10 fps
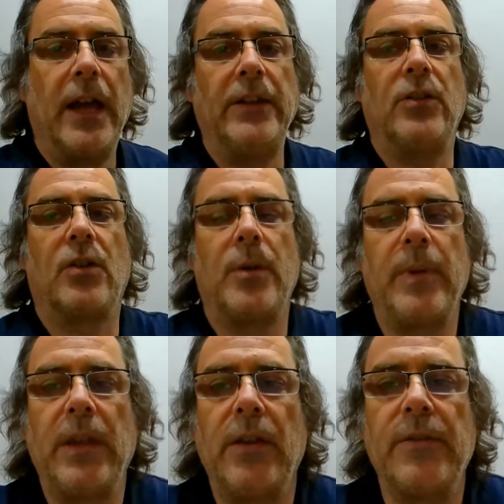and
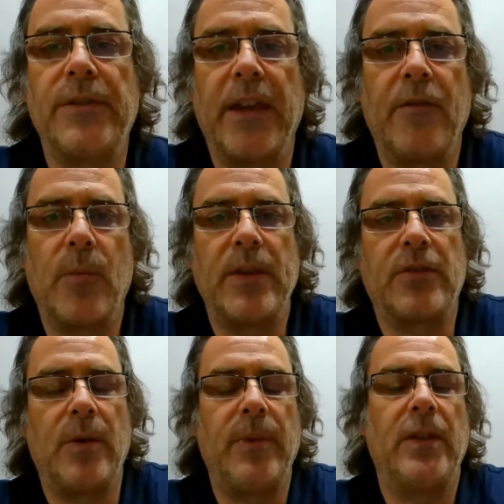everybody's
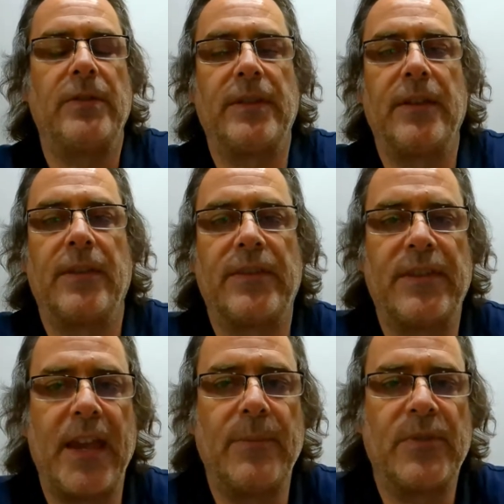going to be using the
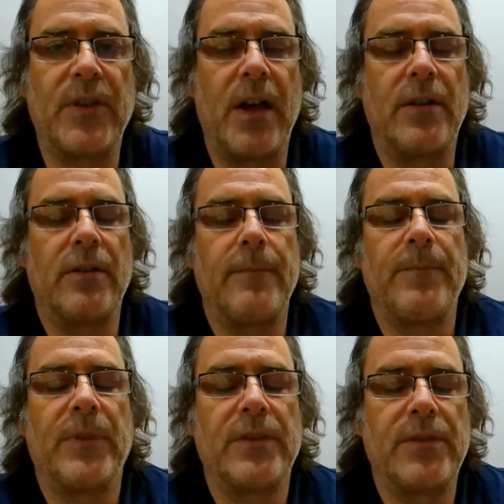same solder.
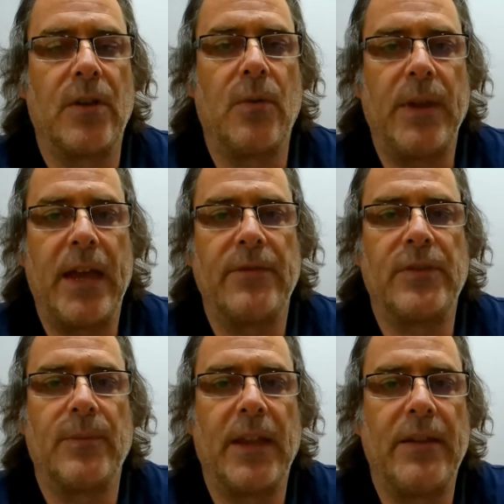So we have
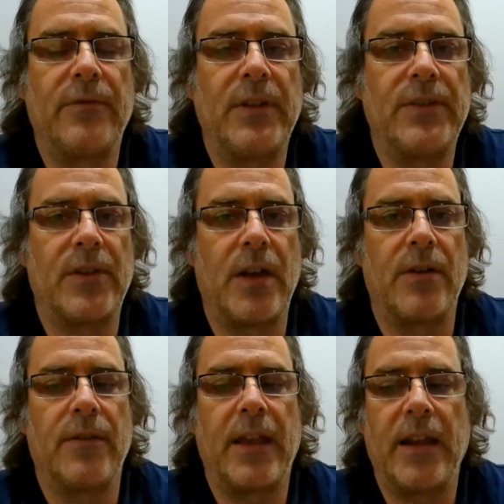some lead-free
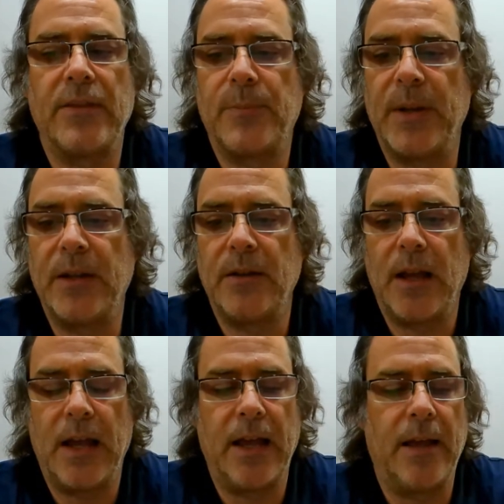solder that has been
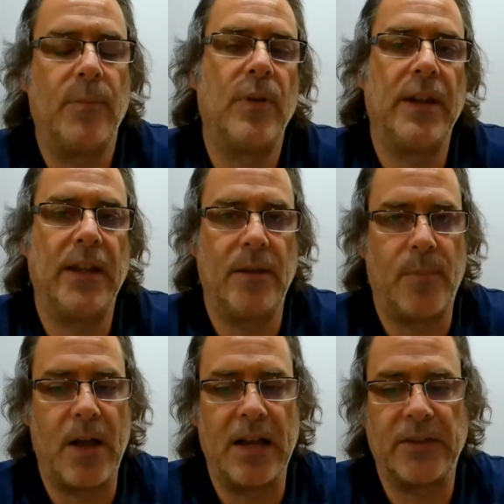put in the
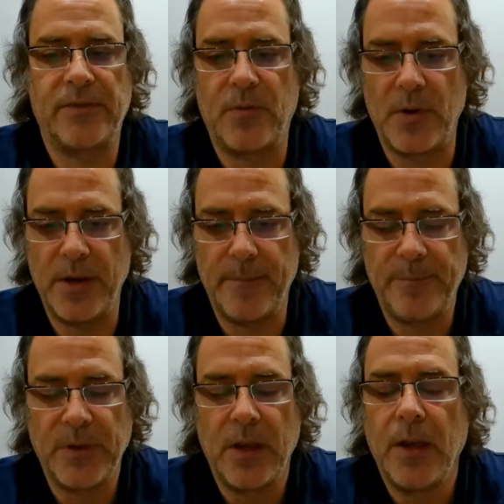box for you.
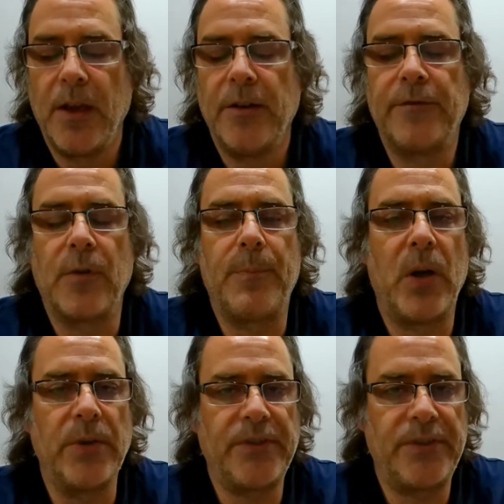For
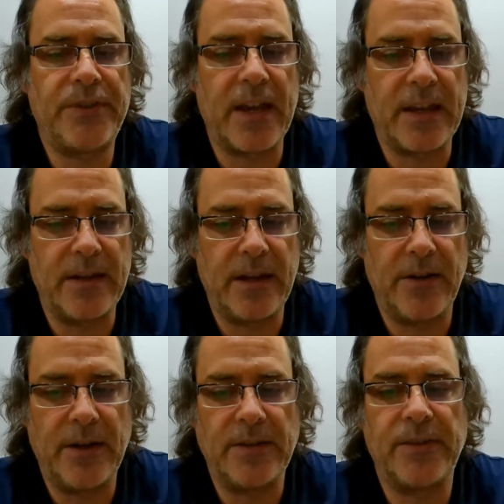
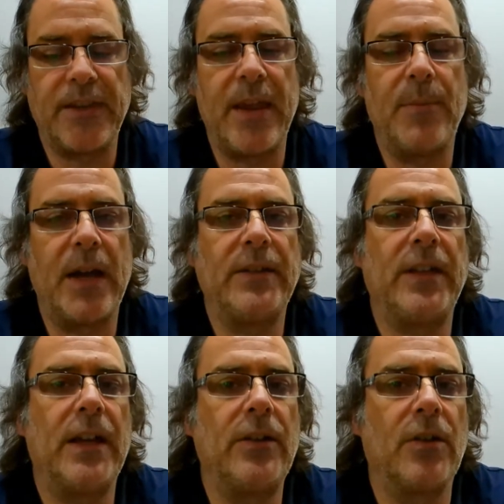post-secondary, same
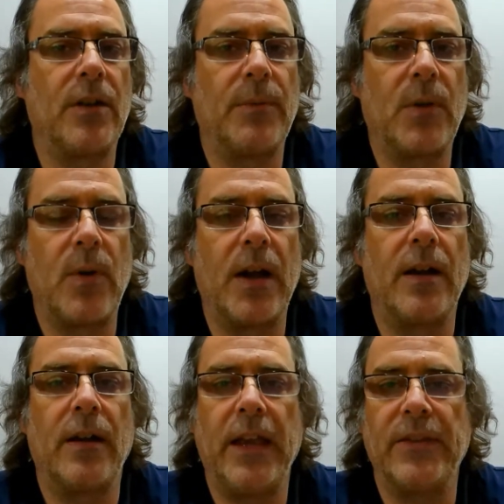idea. You're going to
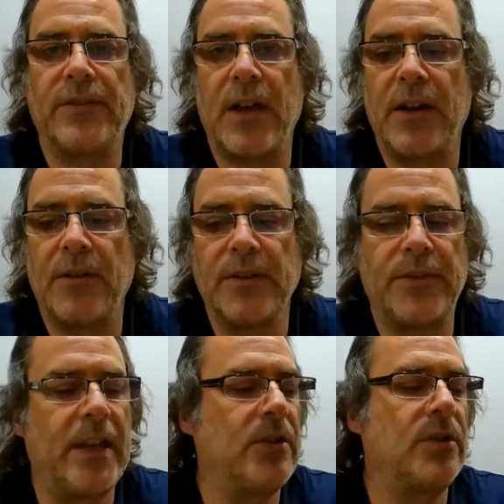require a soldering
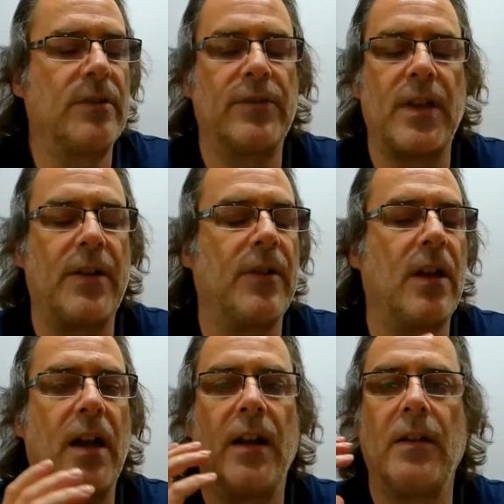station, soldering
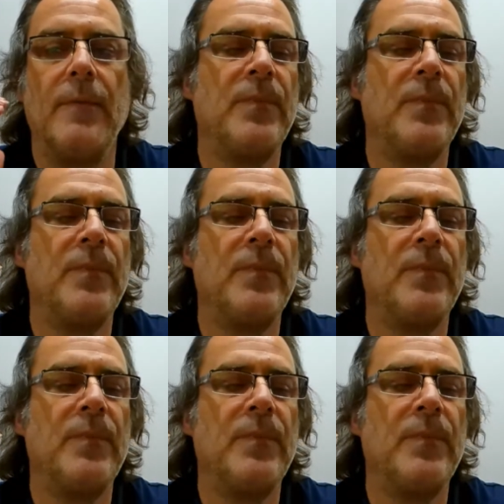iron,